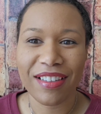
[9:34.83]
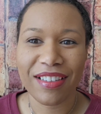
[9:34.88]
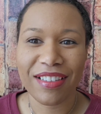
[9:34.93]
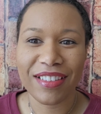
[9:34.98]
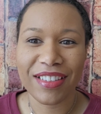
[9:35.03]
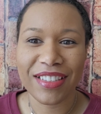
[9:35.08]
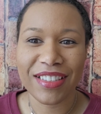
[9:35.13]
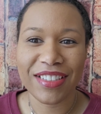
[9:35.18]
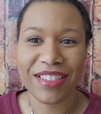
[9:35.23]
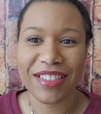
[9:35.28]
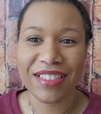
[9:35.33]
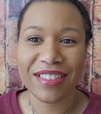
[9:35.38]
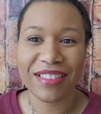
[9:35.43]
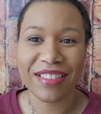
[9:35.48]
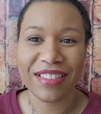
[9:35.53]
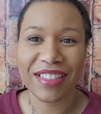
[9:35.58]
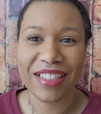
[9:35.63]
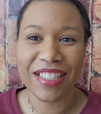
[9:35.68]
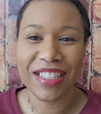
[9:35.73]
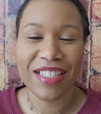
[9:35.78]
it's just
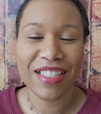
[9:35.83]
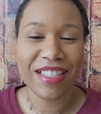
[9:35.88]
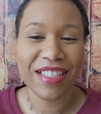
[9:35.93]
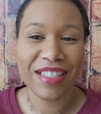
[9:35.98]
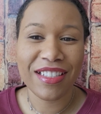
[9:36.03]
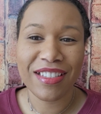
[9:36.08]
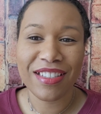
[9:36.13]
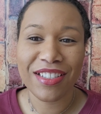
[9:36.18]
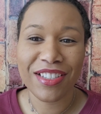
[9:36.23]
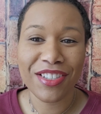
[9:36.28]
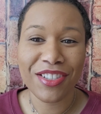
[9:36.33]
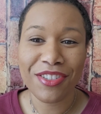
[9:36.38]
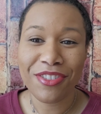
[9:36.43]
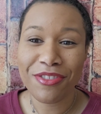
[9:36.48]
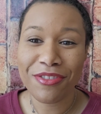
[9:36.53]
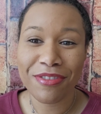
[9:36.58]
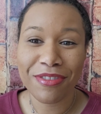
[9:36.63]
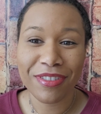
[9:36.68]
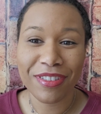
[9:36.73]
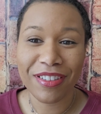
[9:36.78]
easy to
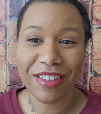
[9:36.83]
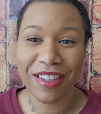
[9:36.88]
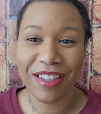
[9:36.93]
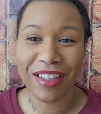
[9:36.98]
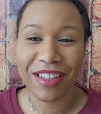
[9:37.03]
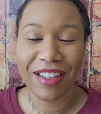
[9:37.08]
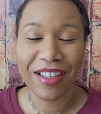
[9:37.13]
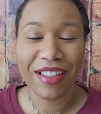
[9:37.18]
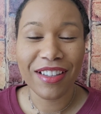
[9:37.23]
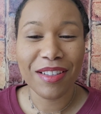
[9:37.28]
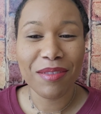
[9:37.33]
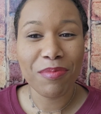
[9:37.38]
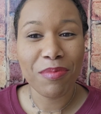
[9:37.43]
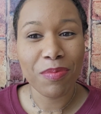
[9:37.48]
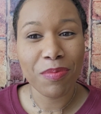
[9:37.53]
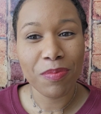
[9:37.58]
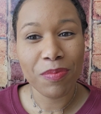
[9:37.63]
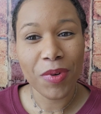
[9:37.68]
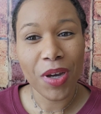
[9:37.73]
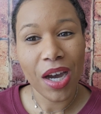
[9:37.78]
do. The
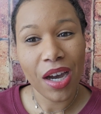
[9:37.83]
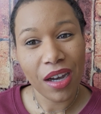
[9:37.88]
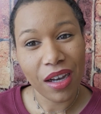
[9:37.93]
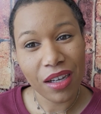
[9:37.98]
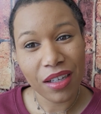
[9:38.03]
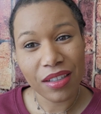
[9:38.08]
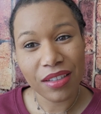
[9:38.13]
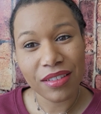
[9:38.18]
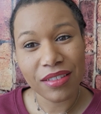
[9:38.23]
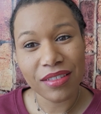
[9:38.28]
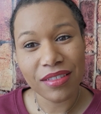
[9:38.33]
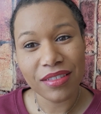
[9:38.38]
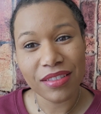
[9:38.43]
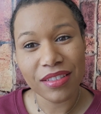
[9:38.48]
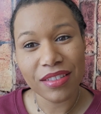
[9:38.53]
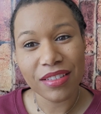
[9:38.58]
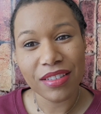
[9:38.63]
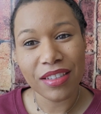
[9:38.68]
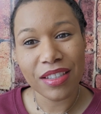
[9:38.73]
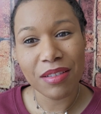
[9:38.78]

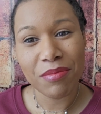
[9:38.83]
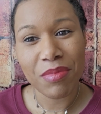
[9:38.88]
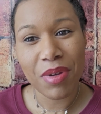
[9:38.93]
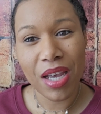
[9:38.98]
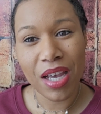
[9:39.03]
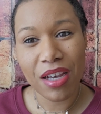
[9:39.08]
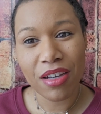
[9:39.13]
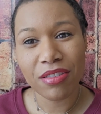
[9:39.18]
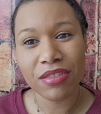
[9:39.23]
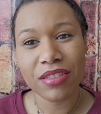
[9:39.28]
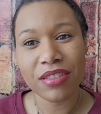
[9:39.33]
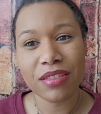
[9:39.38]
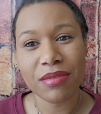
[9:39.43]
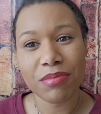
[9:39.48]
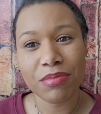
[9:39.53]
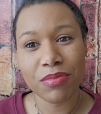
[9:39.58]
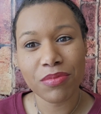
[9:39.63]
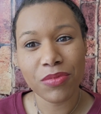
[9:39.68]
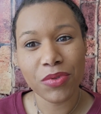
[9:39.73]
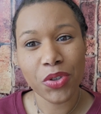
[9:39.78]
cons about
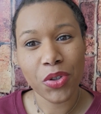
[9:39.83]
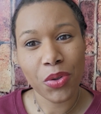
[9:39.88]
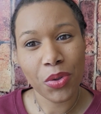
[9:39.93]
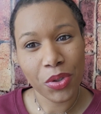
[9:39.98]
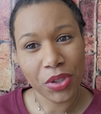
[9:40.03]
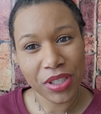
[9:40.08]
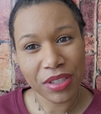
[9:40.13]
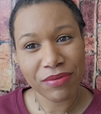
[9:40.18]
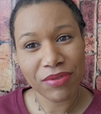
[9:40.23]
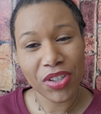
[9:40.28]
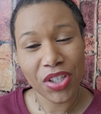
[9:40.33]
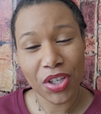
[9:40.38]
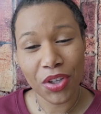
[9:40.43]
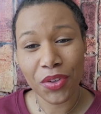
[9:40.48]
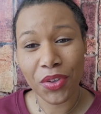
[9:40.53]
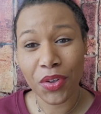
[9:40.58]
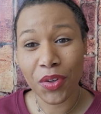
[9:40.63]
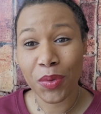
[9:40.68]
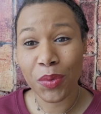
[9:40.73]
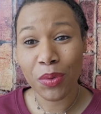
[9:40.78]
recording
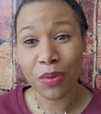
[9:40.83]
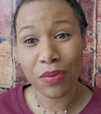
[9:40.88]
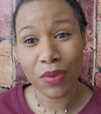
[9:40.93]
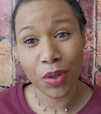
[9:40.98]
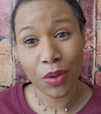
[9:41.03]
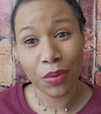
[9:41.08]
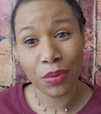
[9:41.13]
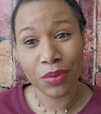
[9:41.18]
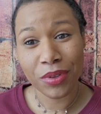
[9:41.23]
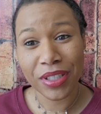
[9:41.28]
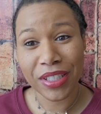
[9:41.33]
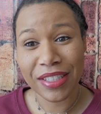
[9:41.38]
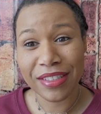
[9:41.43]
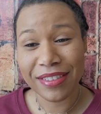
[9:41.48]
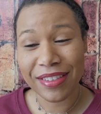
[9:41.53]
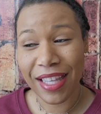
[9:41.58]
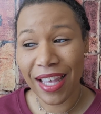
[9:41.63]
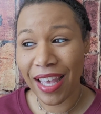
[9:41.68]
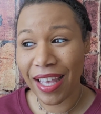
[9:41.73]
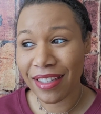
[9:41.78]
videos on your phone is
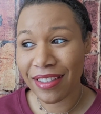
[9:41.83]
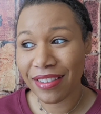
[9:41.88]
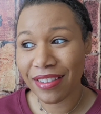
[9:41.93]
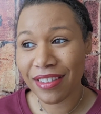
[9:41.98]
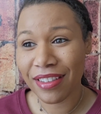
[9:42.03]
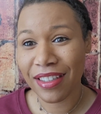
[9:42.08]
that